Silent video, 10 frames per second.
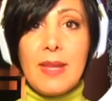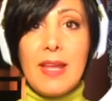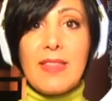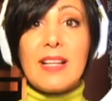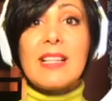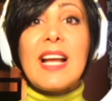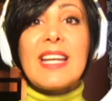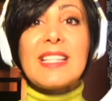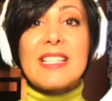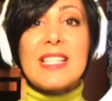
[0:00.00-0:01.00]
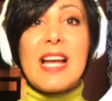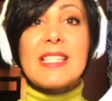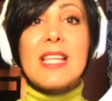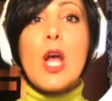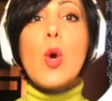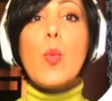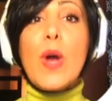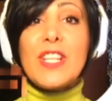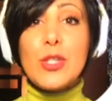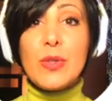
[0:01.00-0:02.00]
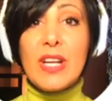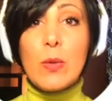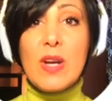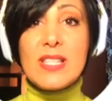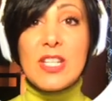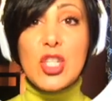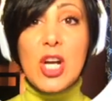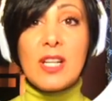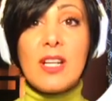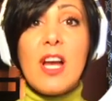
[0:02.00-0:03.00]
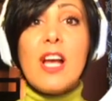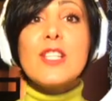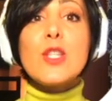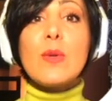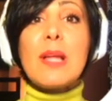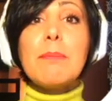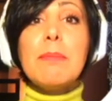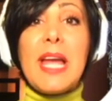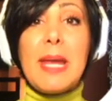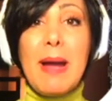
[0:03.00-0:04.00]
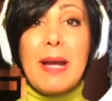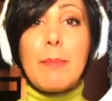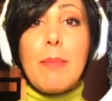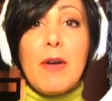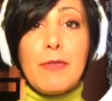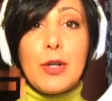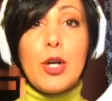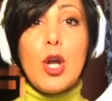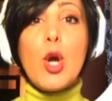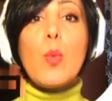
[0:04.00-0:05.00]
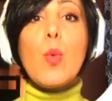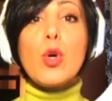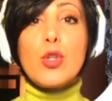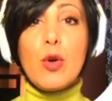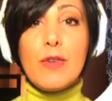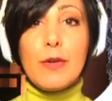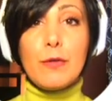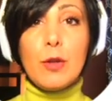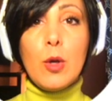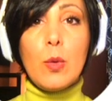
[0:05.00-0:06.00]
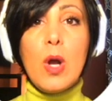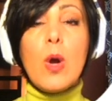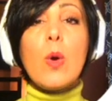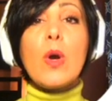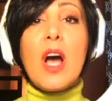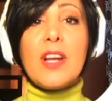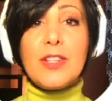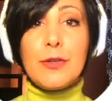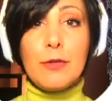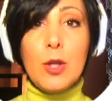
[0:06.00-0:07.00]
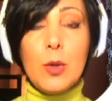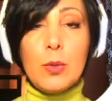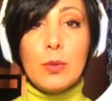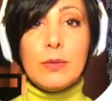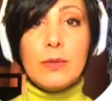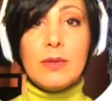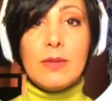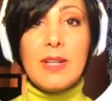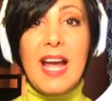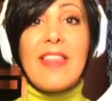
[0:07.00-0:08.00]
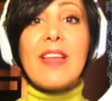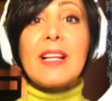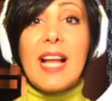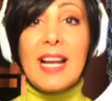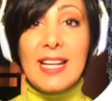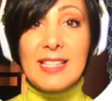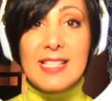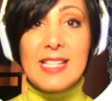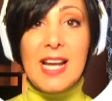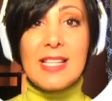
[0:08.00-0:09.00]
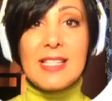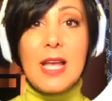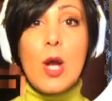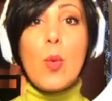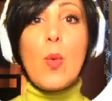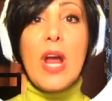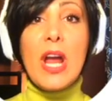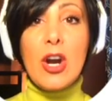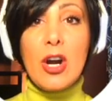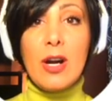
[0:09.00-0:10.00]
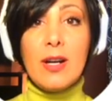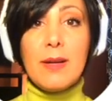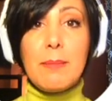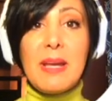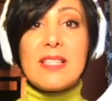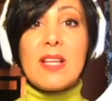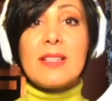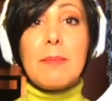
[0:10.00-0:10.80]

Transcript: The client decides when to request a chunk so that playback buffer won't overflow or underflow. And the client decides where, based on the